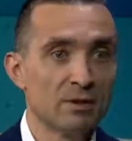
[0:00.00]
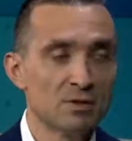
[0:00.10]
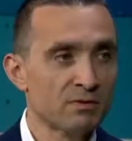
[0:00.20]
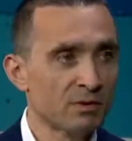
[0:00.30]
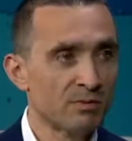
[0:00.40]

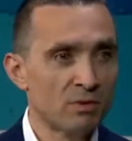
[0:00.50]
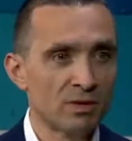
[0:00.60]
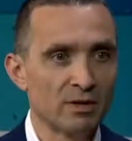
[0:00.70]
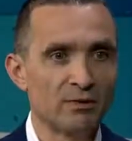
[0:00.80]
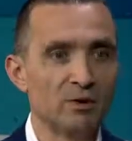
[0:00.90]
Those are very
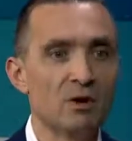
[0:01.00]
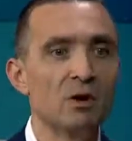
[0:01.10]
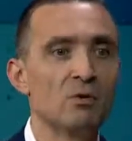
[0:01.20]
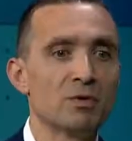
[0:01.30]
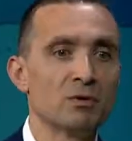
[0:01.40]
important. If you
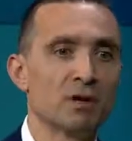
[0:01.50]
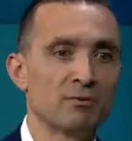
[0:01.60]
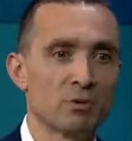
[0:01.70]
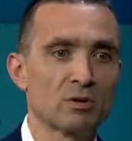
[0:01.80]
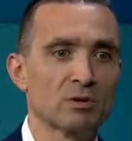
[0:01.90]
know that you
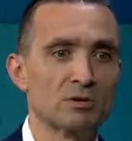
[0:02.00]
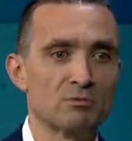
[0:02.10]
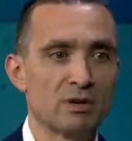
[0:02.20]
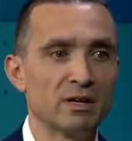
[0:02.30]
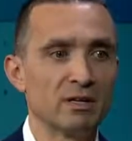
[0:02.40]
have workloads
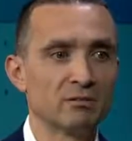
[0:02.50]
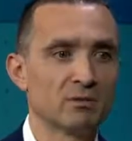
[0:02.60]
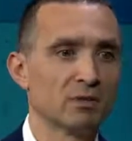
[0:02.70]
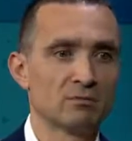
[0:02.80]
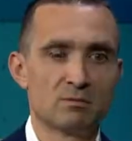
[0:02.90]
running
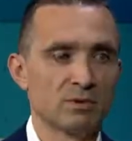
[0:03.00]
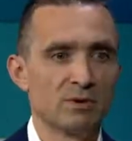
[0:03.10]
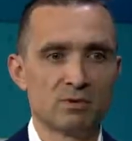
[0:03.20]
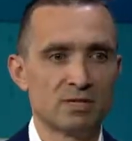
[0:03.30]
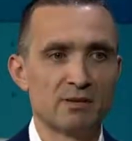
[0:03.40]

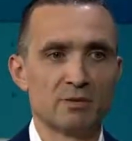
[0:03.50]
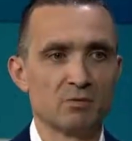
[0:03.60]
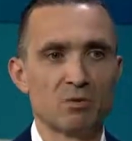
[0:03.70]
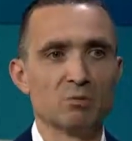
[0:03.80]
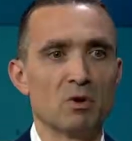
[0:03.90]
twenty-four seven or
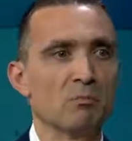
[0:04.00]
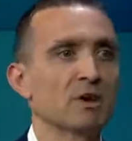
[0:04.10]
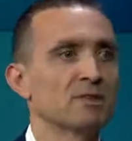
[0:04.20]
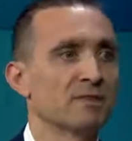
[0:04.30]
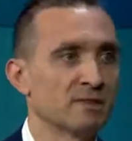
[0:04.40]
you know,
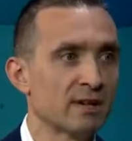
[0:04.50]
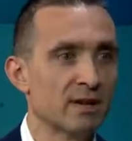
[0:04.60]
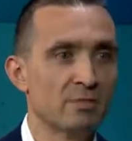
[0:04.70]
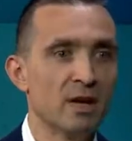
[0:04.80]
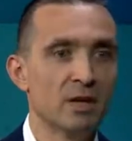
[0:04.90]
much of the
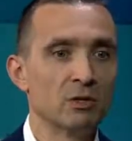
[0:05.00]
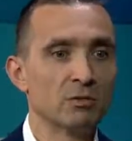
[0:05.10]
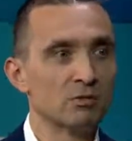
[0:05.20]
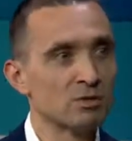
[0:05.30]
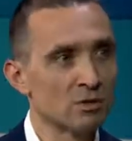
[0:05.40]
time, you
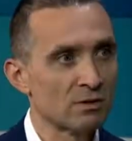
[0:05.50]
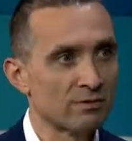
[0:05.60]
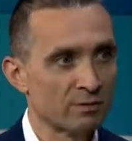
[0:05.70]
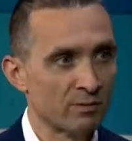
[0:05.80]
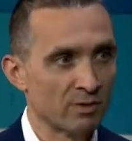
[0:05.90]
can reserve
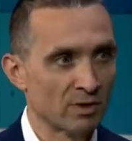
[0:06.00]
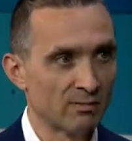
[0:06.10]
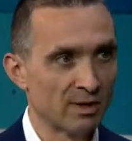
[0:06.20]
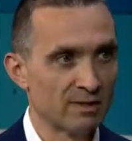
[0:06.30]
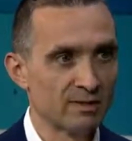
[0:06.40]
the compute
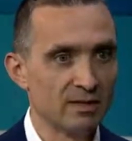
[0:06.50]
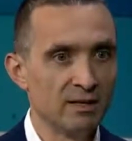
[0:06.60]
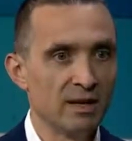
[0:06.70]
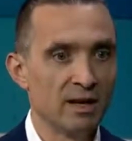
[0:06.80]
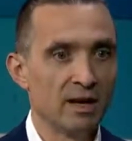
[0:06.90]
capacity,
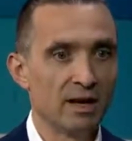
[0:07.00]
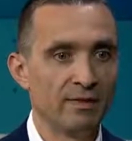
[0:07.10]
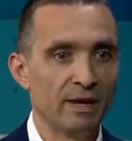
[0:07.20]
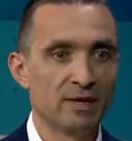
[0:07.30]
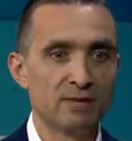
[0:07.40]

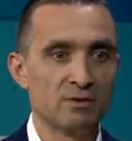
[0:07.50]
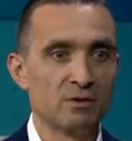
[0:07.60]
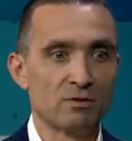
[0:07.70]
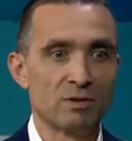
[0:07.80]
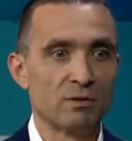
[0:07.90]
and that gives
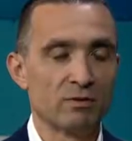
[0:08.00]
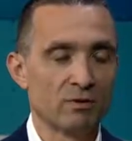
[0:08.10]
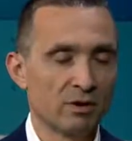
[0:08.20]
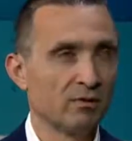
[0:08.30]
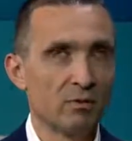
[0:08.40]
you
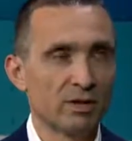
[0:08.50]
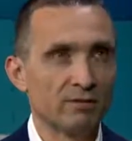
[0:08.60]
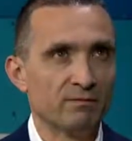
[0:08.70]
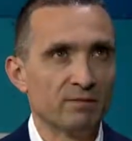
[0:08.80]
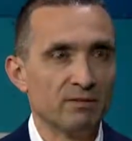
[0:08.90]
thirty, forty,
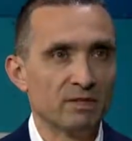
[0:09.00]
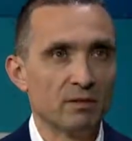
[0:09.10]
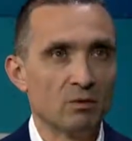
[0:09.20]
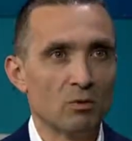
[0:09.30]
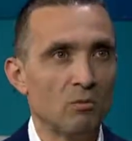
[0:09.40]

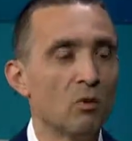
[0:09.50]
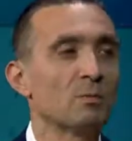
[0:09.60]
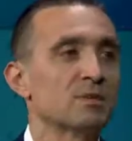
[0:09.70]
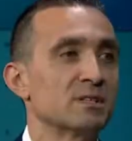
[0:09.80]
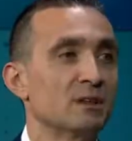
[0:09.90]
fifty or more
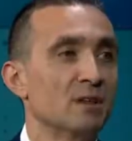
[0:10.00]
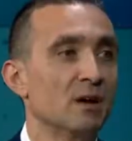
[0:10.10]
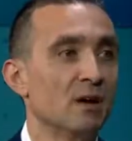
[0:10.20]
percent